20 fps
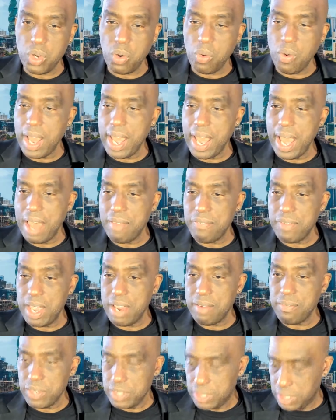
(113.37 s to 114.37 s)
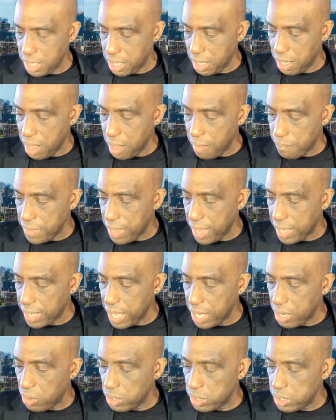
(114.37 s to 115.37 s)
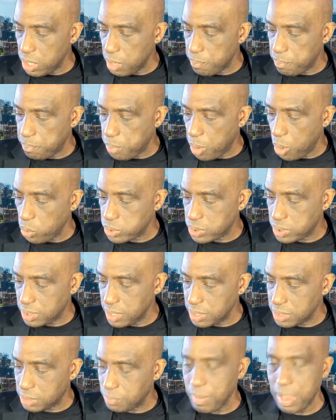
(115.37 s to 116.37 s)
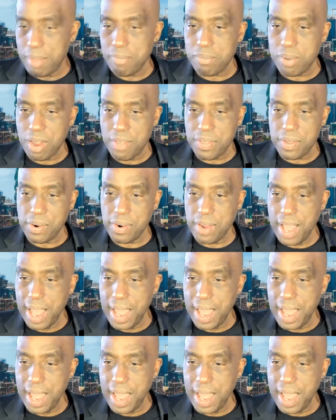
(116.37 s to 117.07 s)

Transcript: I have everything up. I got all your postings, my brother.